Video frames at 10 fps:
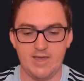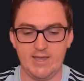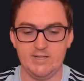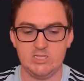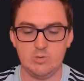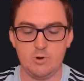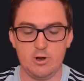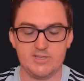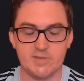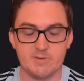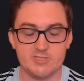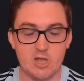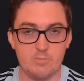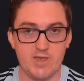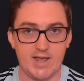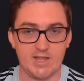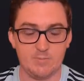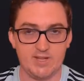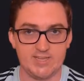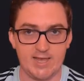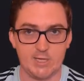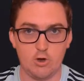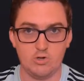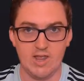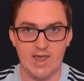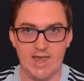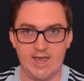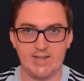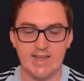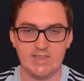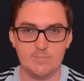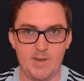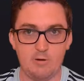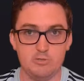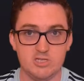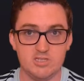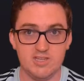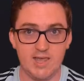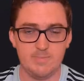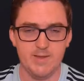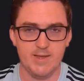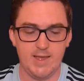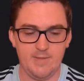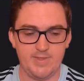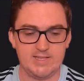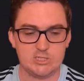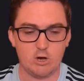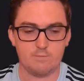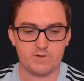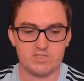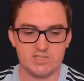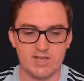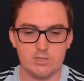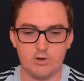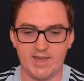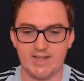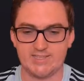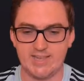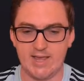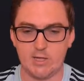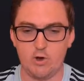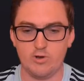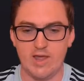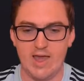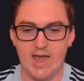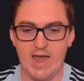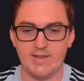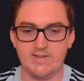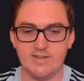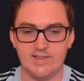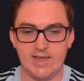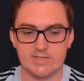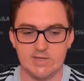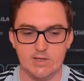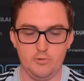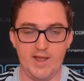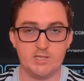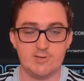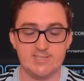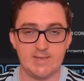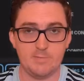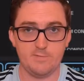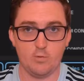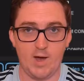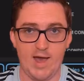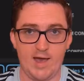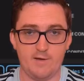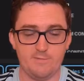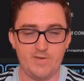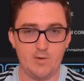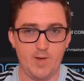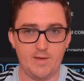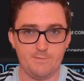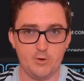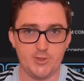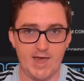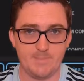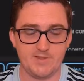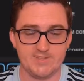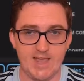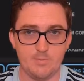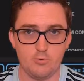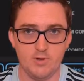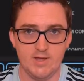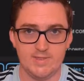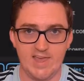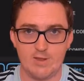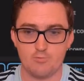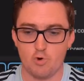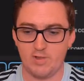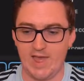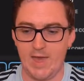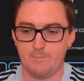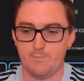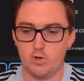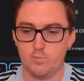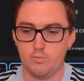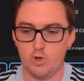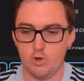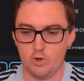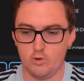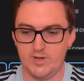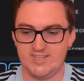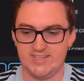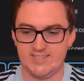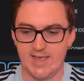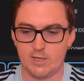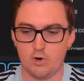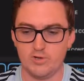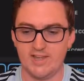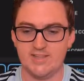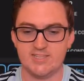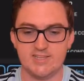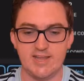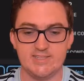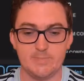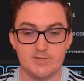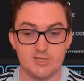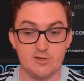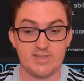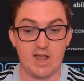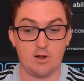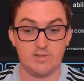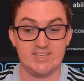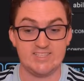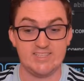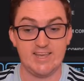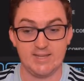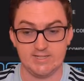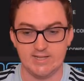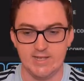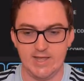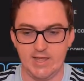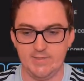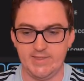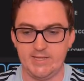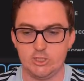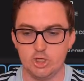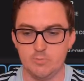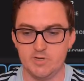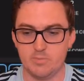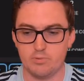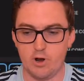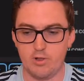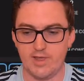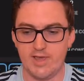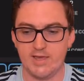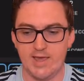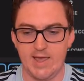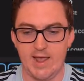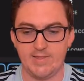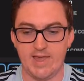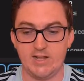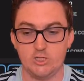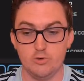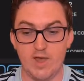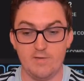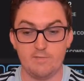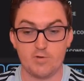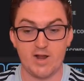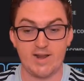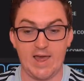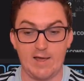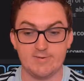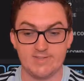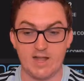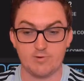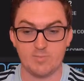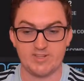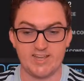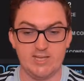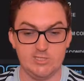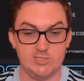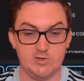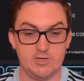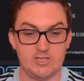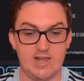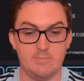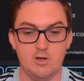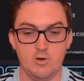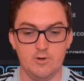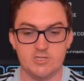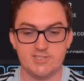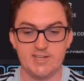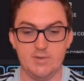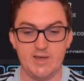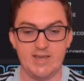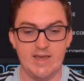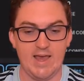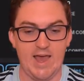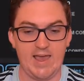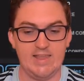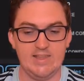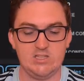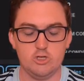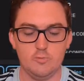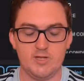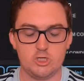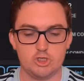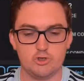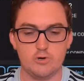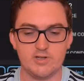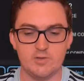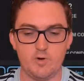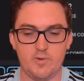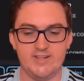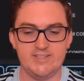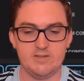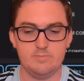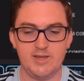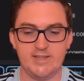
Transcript: in tomorrow's episode, we are going to be taking on another Belgian team in these Conference League knockouts, taking on Anderlecht, who, as we said before, are a fair way further up the table than Royal Antwerp were, who we did take on in yesterday's episode, currently second in the Jupiter Pro League, and they do have 3.5-star reputation, so a club which is going to be a little bit stronger than what we did meet